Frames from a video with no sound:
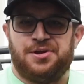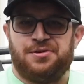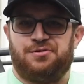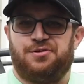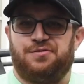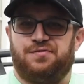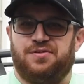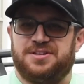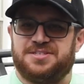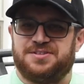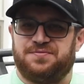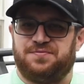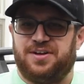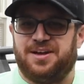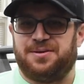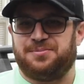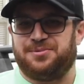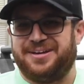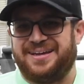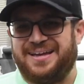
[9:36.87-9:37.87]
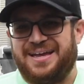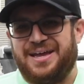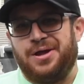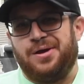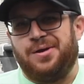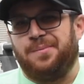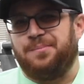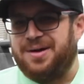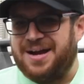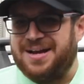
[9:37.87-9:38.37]
for friends and family.
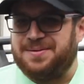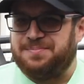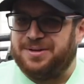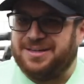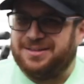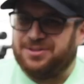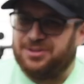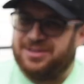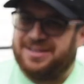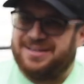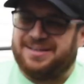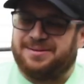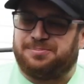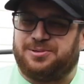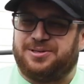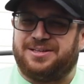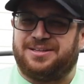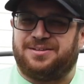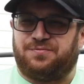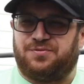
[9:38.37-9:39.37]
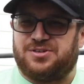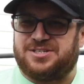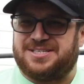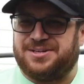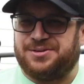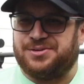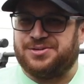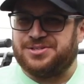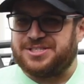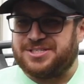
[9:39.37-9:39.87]
Might be looking at putting them for
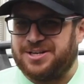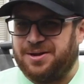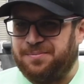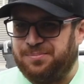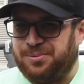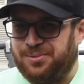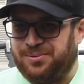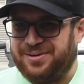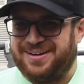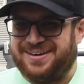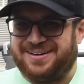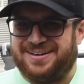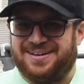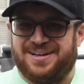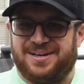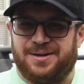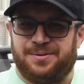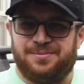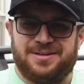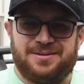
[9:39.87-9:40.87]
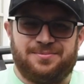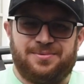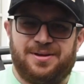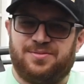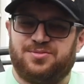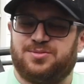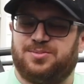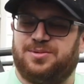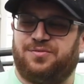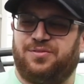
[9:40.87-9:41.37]
sale at some point, and
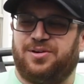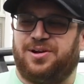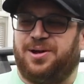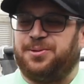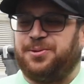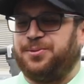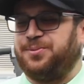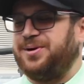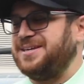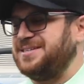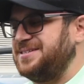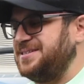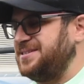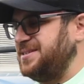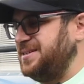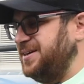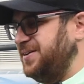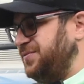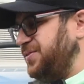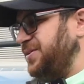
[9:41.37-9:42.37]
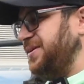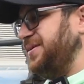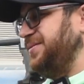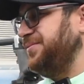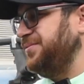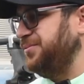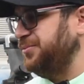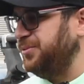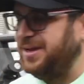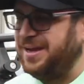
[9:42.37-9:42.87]
have some different colorways and stuff that
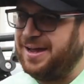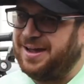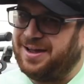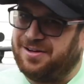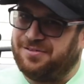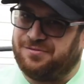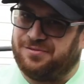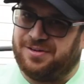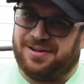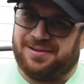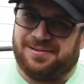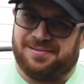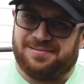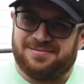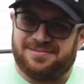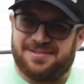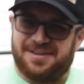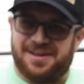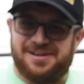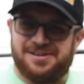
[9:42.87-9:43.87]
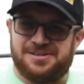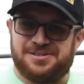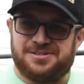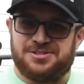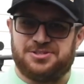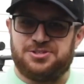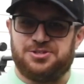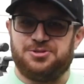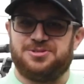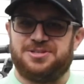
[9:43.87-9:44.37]
we have, kind of
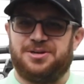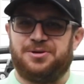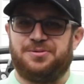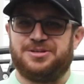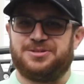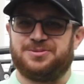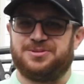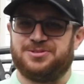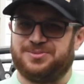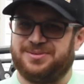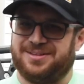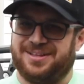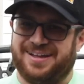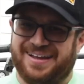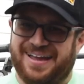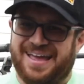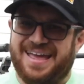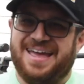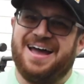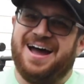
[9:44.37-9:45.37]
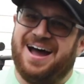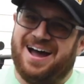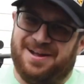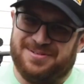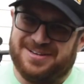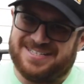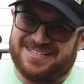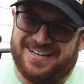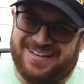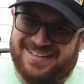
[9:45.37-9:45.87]
choosing which ones we like. I'm
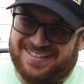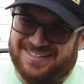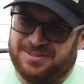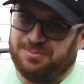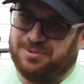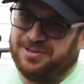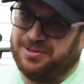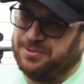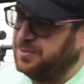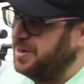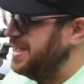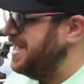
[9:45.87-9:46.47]
excited. It's pretty cool.